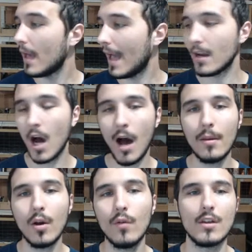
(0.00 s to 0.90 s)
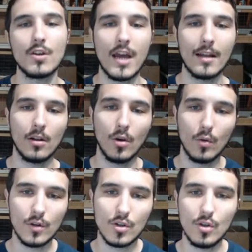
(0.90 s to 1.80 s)
And hopping over the channel
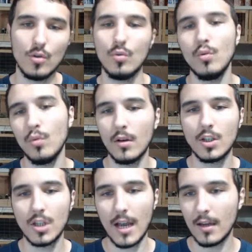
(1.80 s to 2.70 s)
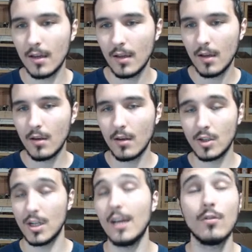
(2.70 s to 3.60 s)
over to China.
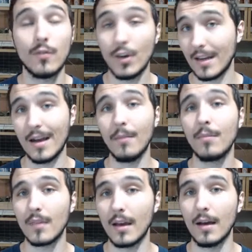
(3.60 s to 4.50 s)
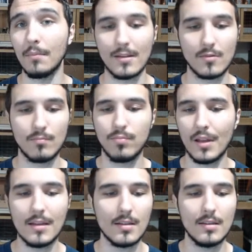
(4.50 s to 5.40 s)
China's freaking out. That's
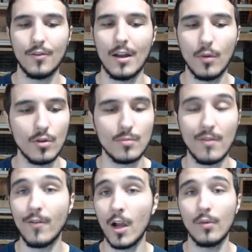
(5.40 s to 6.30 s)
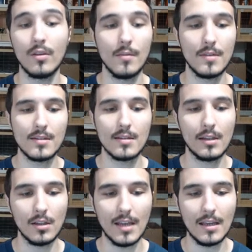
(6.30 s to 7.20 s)
plain to see for anyone who's been following them. This is a
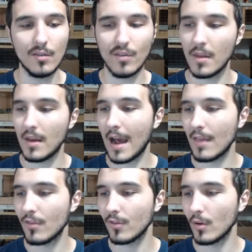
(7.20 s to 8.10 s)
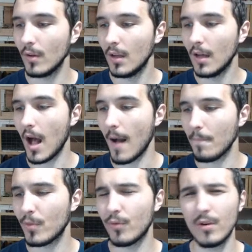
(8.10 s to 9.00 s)
little dated from the 9th, so
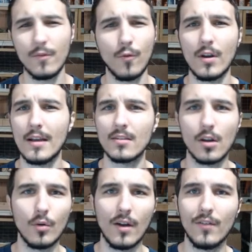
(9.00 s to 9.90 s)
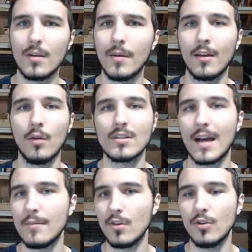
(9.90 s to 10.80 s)
3 or 4 days ago, roughly, depending on what
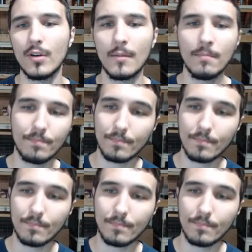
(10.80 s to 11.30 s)
time zone you're in.